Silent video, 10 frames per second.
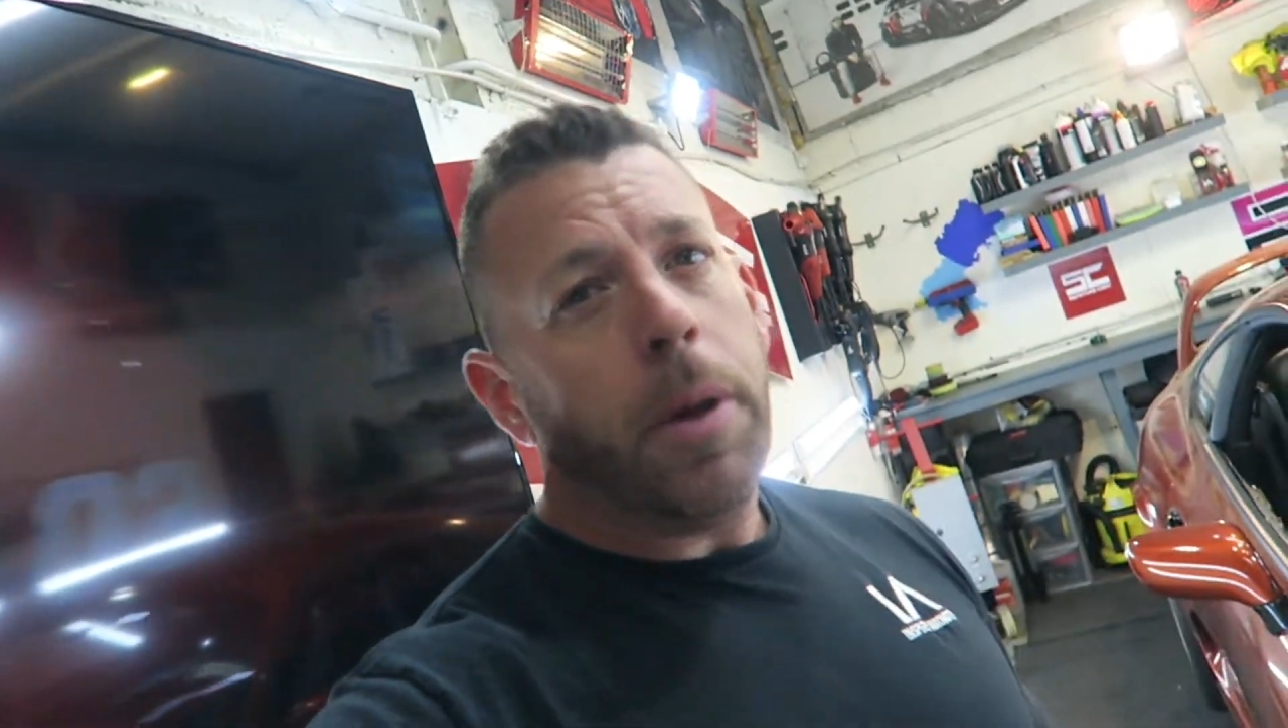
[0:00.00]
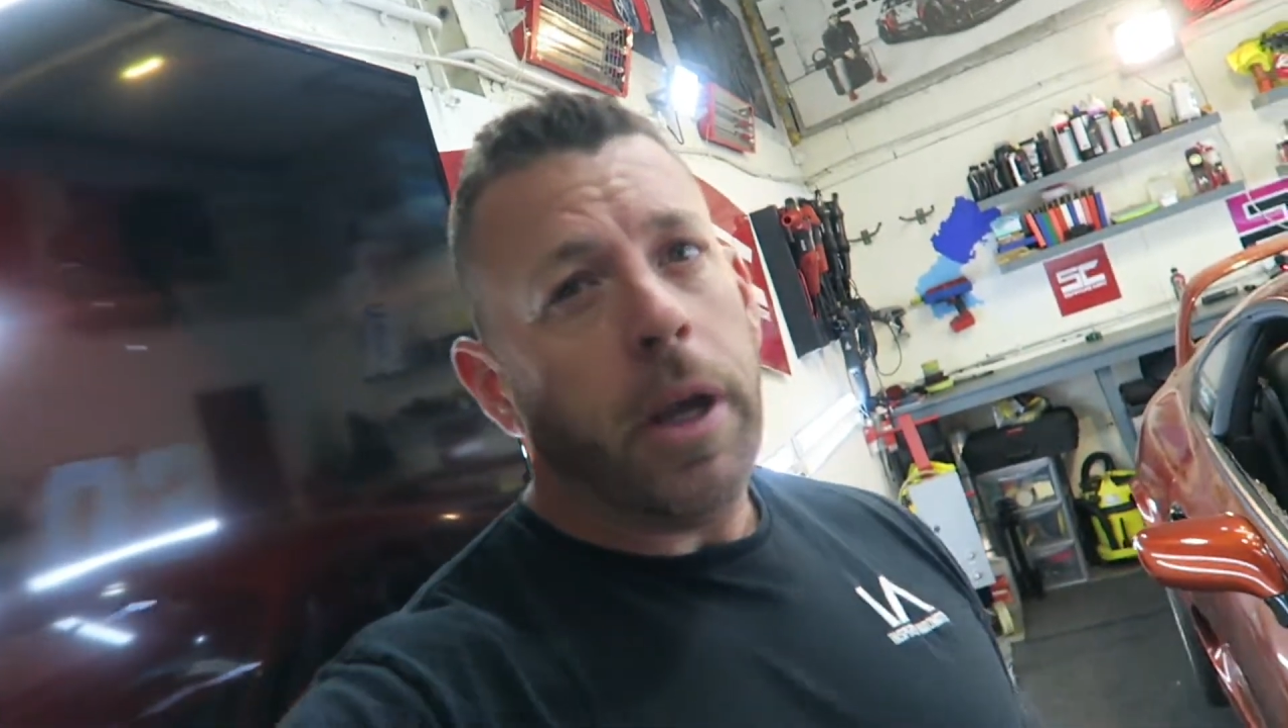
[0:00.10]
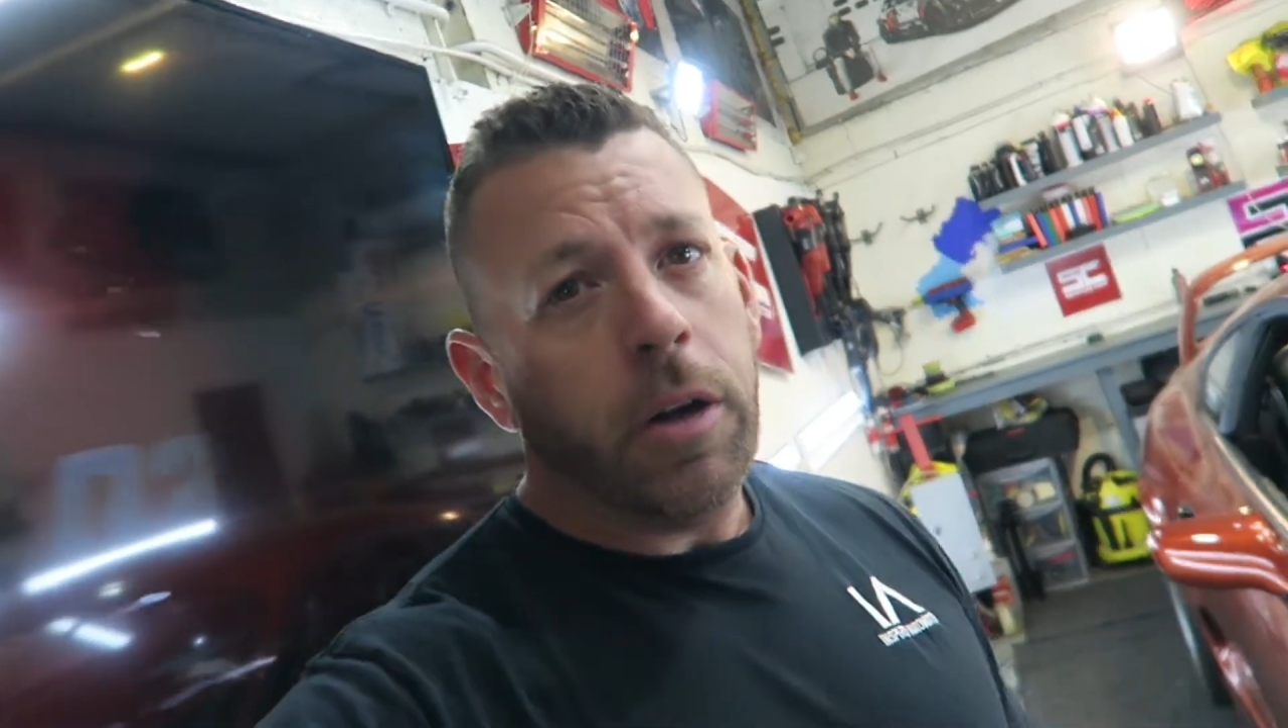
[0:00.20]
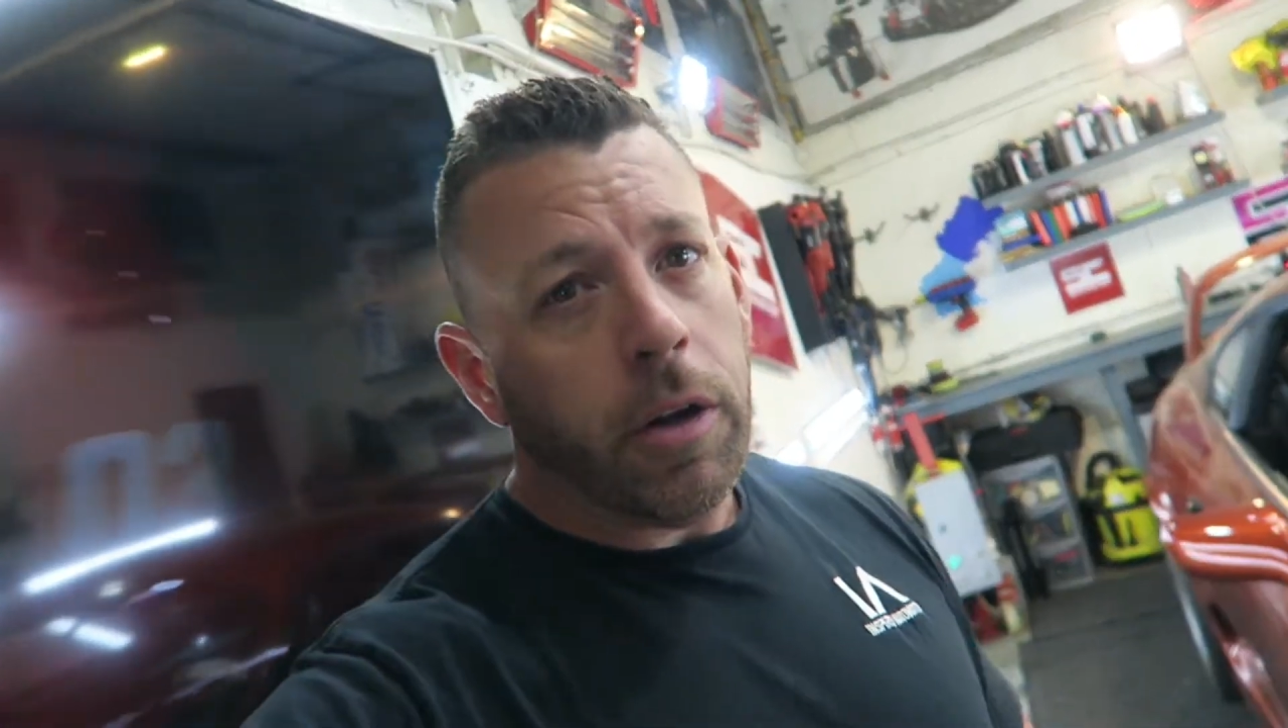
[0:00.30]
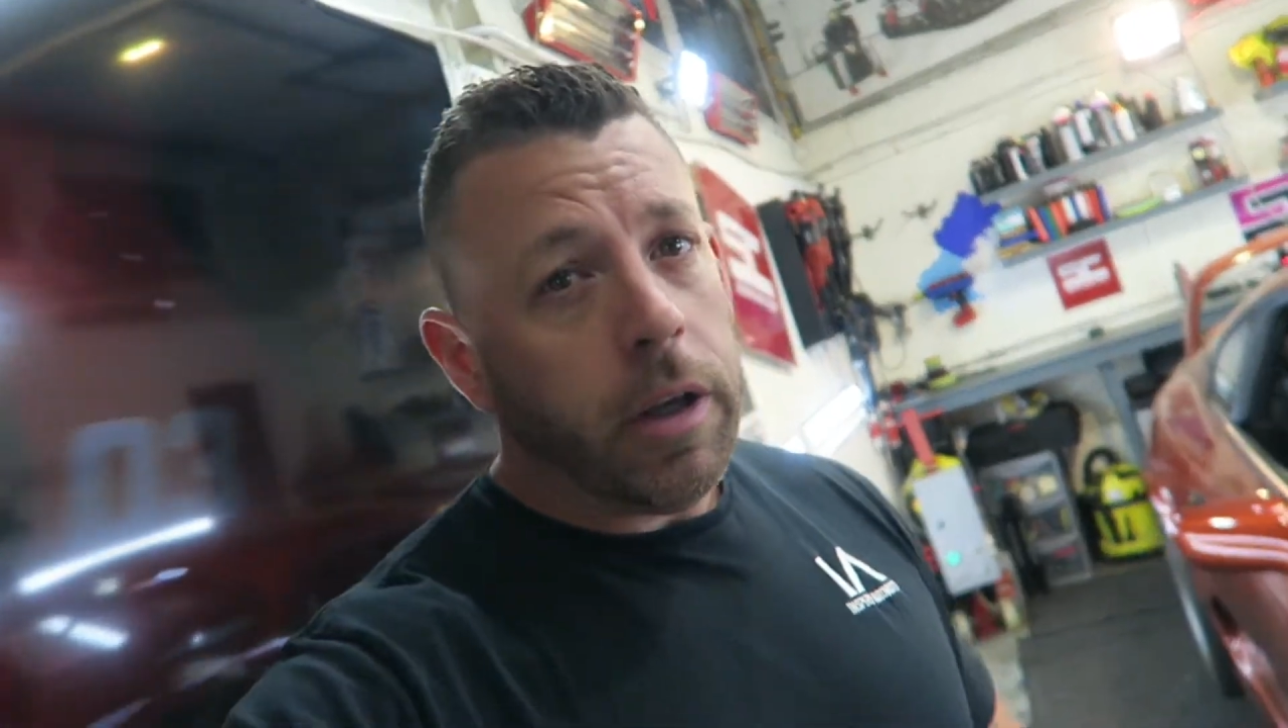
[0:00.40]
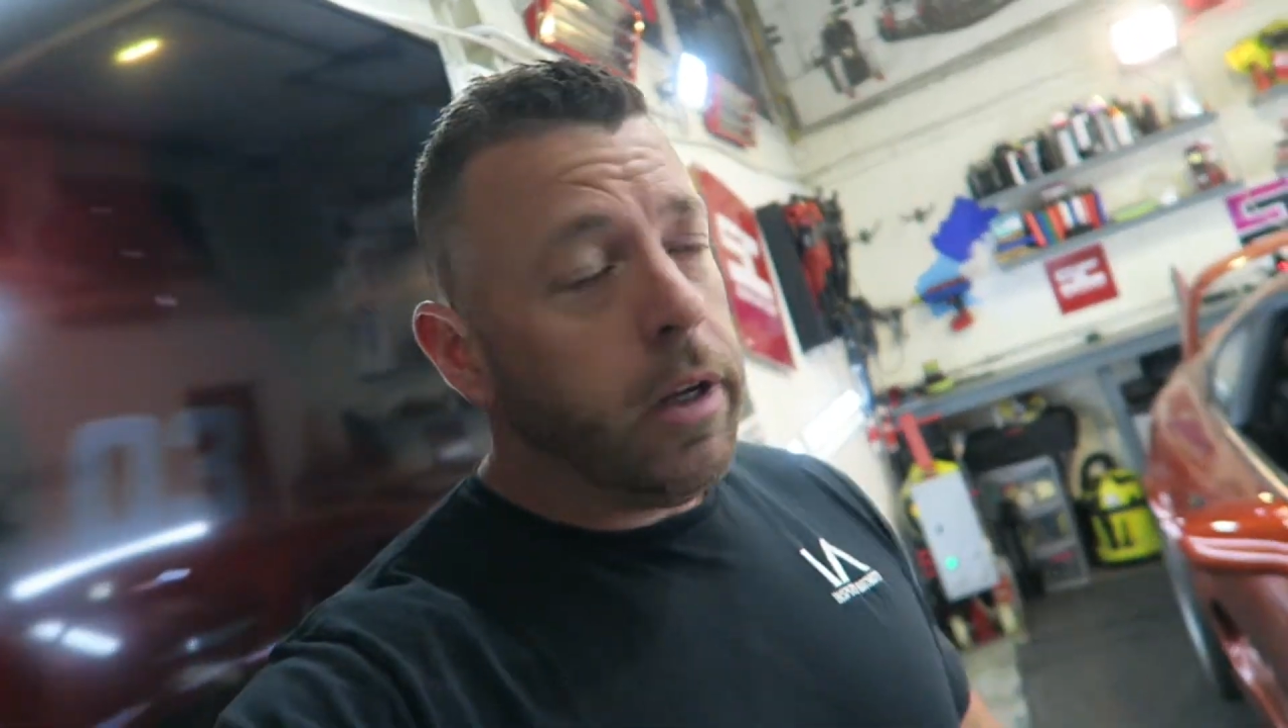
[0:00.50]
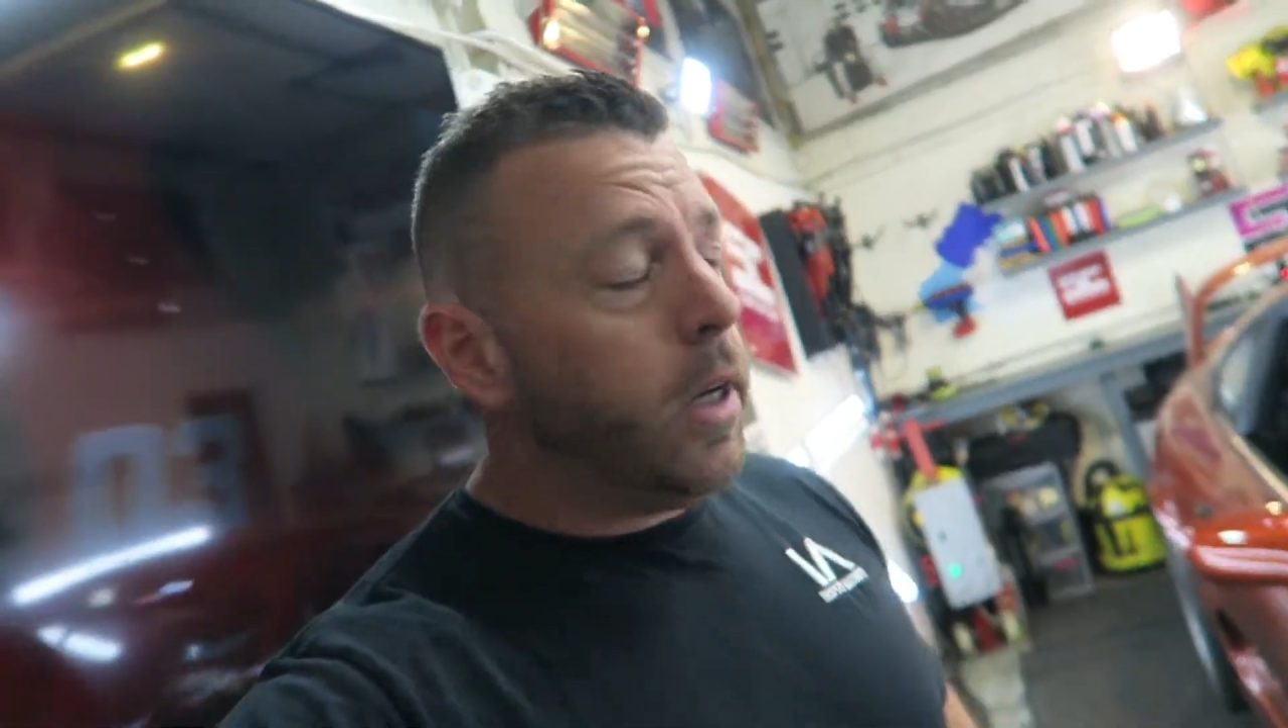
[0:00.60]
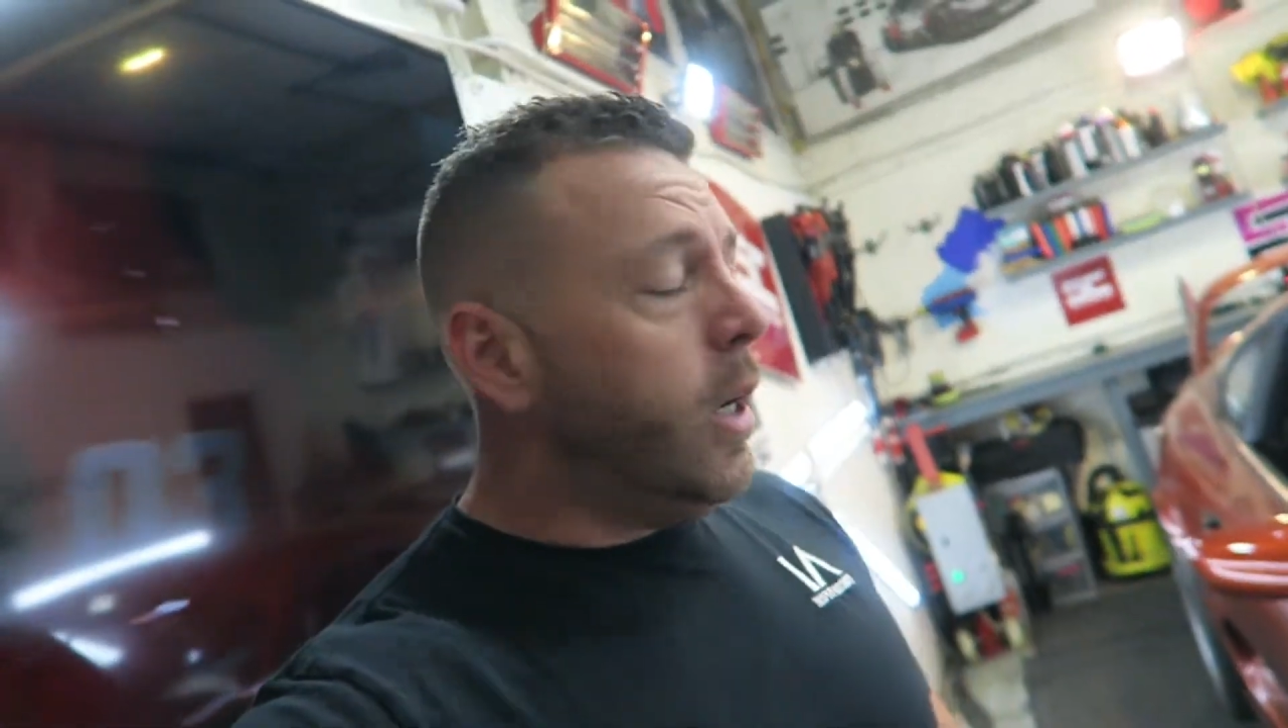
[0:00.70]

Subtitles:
paint on it.